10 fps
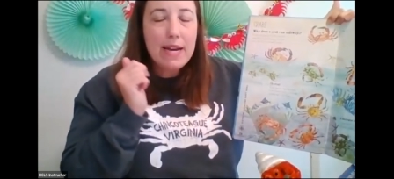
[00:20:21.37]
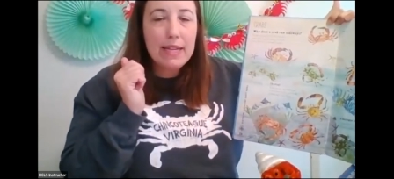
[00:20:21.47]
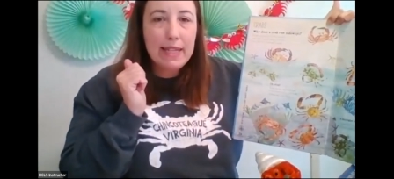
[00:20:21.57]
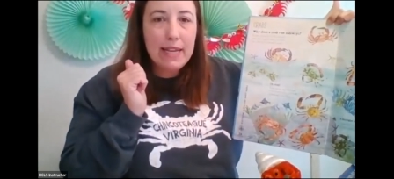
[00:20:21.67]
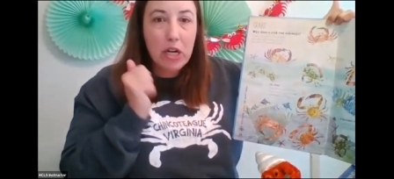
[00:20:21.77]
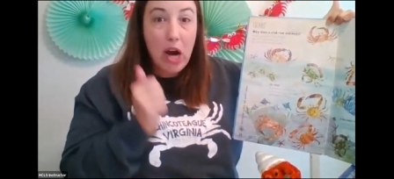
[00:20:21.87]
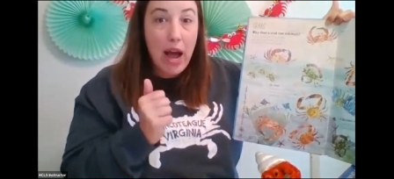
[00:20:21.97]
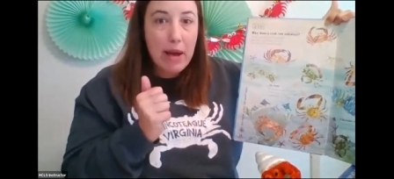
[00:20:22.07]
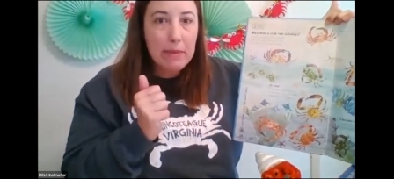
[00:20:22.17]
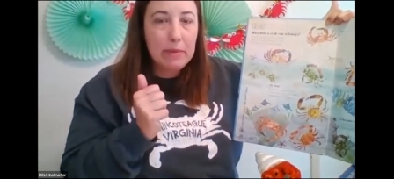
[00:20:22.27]
is that
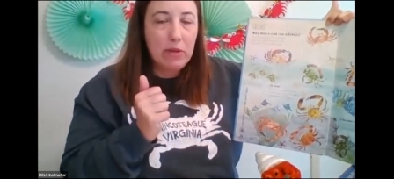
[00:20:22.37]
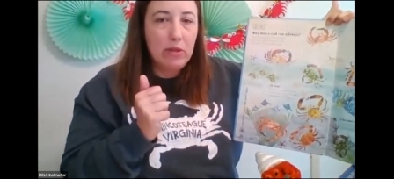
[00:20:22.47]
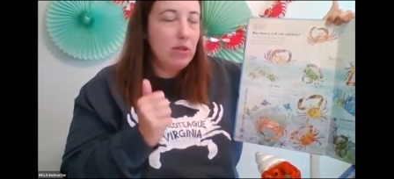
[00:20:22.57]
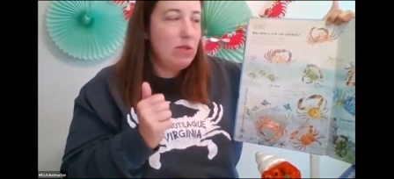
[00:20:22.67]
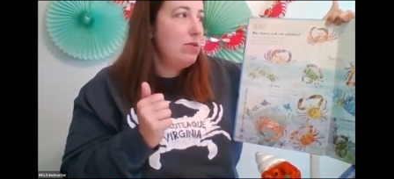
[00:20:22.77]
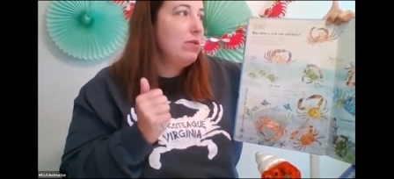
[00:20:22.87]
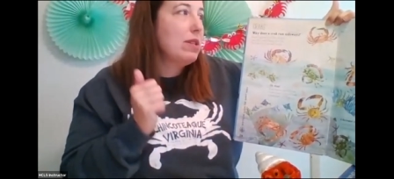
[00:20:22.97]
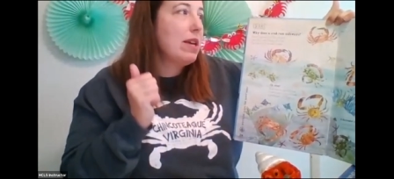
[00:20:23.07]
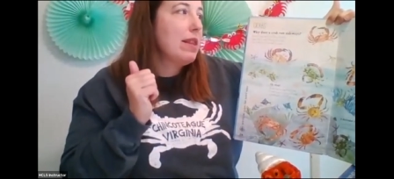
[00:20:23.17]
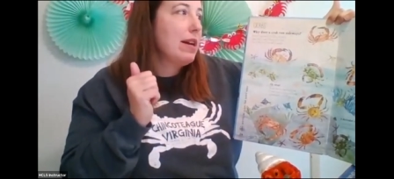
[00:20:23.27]
crabs will
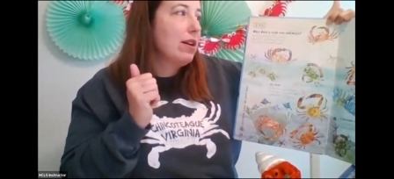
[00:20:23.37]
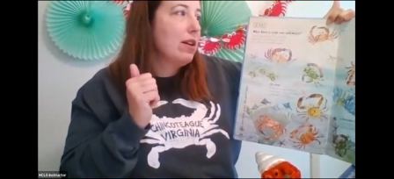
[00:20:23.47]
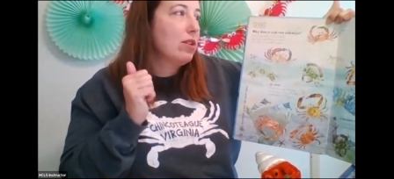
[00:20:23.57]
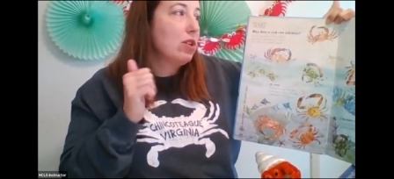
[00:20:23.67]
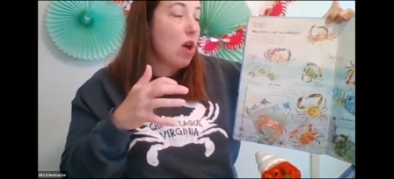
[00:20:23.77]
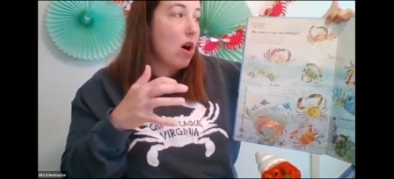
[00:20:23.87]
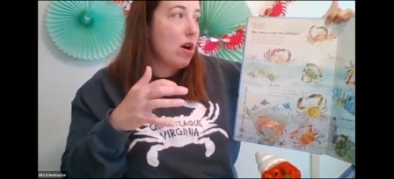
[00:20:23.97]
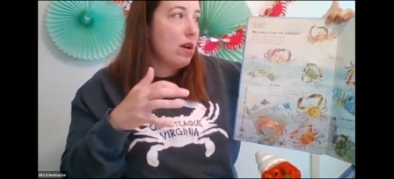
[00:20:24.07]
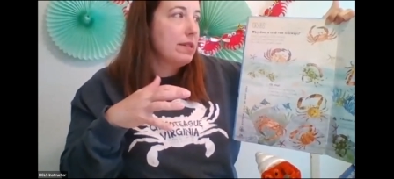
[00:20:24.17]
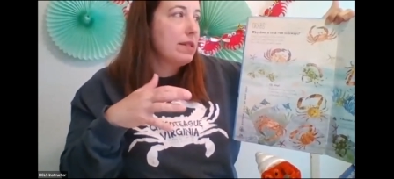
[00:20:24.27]
use their
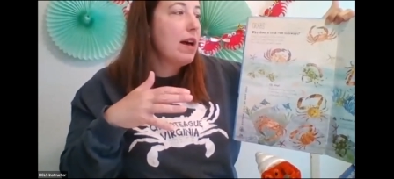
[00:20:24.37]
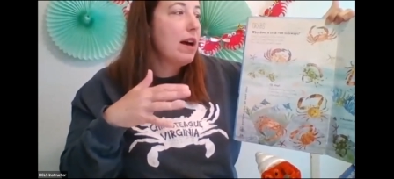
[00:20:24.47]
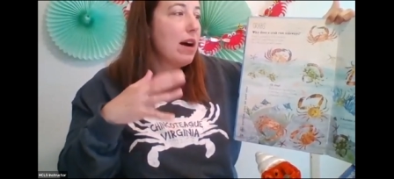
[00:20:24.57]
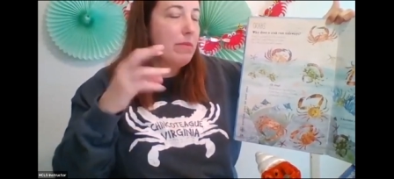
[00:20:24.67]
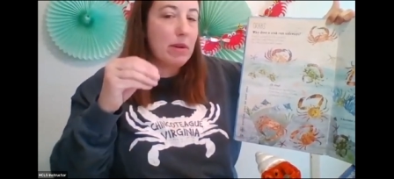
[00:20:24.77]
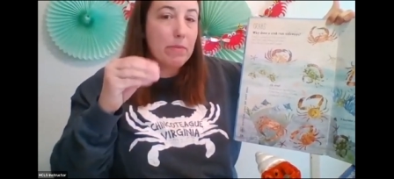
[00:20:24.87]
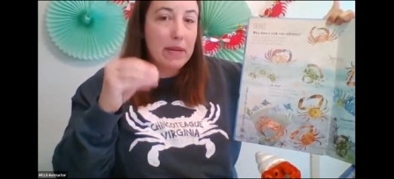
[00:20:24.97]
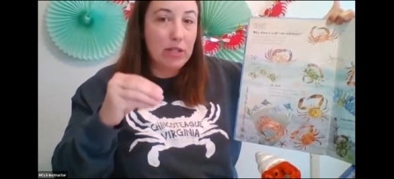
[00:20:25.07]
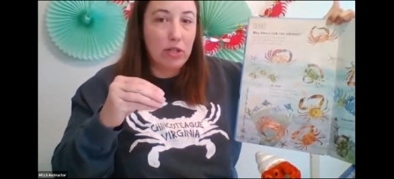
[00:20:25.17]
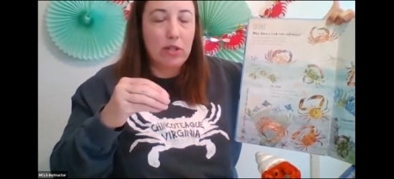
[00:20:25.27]
claws, um, their
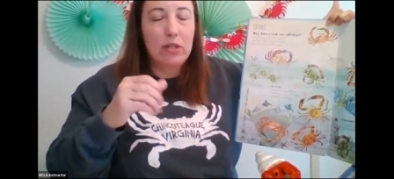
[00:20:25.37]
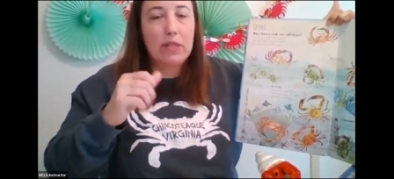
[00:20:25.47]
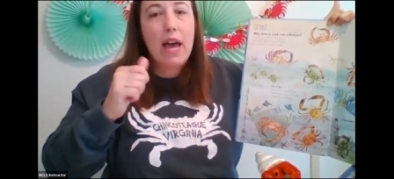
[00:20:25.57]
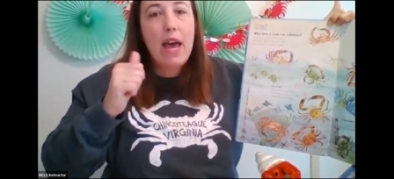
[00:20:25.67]
pinchers,